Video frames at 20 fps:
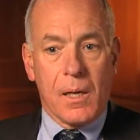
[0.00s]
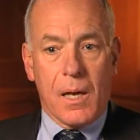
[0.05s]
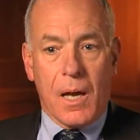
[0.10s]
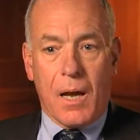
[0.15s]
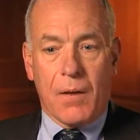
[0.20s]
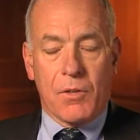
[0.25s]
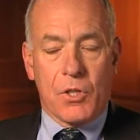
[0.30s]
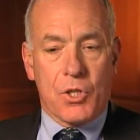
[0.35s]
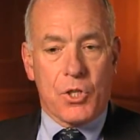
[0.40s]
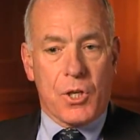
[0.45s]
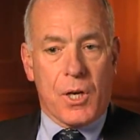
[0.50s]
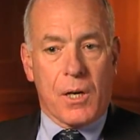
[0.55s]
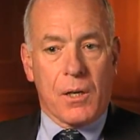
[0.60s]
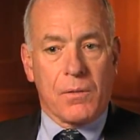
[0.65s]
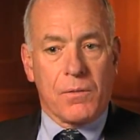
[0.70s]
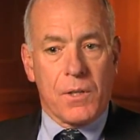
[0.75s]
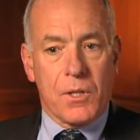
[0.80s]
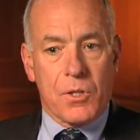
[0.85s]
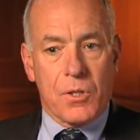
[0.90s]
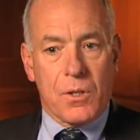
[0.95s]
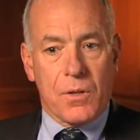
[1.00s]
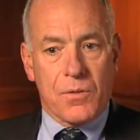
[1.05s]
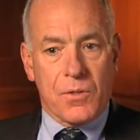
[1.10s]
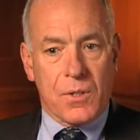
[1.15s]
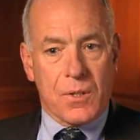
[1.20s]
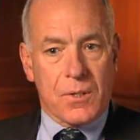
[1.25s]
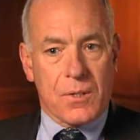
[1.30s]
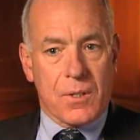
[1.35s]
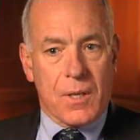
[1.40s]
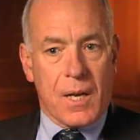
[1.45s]
have a shared vision of
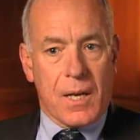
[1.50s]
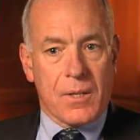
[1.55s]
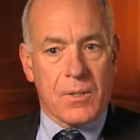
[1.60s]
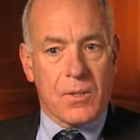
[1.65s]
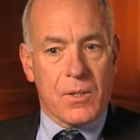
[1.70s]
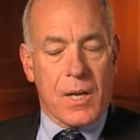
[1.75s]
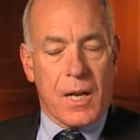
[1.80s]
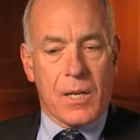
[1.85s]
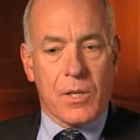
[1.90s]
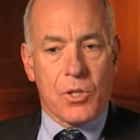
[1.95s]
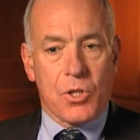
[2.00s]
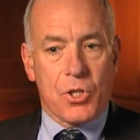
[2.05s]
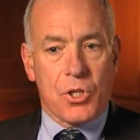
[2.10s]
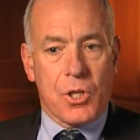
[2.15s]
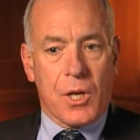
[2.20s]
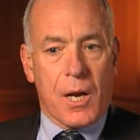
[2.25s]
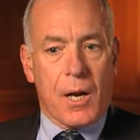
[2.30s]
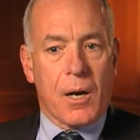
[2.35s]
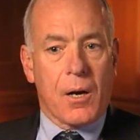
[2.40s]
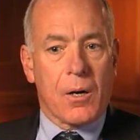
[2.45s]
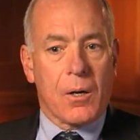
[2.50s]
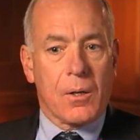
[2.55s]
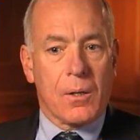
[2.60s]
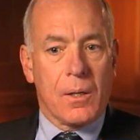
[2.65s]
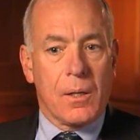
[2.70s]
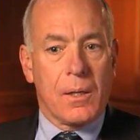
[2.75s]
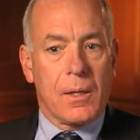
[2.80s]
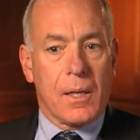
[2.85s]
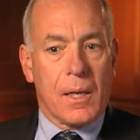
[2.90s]
success and share